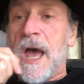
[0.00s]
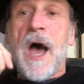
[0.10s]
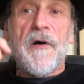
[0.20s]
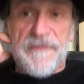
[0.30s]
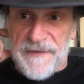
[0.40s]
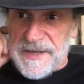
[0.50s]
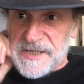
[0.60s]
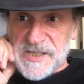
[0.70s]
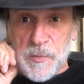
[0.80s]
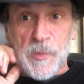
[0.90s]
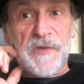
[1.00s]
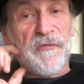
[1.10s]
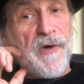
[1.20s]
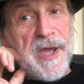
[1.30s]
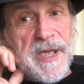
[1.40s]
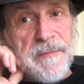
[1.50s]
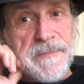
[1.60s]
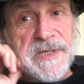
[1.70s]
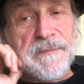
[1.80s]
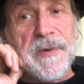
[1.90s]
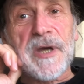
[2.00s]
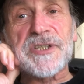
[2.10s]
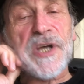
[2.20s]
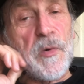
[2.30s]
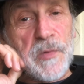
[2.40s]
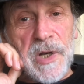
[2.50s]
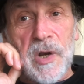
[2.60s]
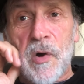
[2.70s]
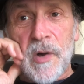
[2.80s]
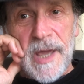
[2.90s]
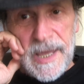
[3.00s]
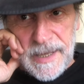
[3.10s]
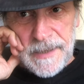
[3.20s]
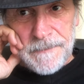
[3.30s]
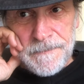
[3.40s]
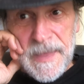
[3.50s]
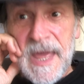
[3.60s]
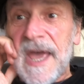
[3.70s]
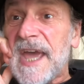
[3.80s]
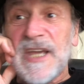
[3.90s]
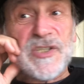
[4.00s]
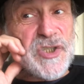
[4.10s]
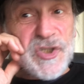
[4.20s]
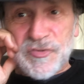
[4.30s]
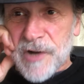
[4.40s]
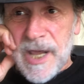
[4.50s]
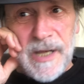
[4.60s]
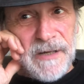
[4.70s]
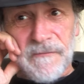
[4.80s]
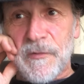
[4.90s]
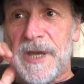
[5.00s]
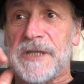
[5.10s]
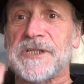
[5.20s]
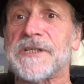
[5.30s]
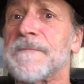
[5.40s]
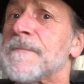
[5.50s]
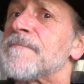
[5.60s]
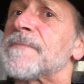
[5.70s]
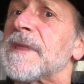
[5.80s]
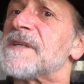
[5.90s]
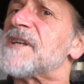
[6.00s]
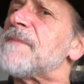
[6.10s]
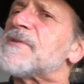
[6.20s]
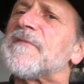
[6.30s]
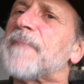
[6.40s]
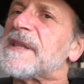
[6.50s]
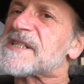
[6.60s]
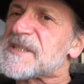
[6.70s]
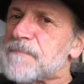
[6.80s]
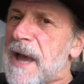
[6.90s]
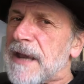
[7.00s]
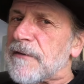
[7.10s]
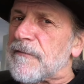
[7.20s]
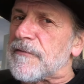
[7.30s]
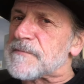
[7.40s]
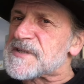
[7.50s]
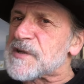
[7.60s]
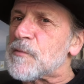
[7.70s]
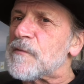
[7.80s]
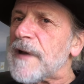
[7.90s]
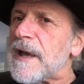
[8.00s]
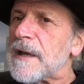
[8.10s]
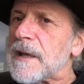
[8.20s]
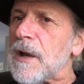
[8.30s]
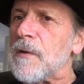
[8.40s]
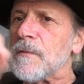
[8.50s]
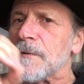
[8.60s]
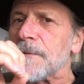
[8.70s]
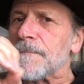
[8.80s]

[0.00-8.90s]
Her face was framed by shoulder-long hair, each strand of which seemed to have been spun from silver and gold.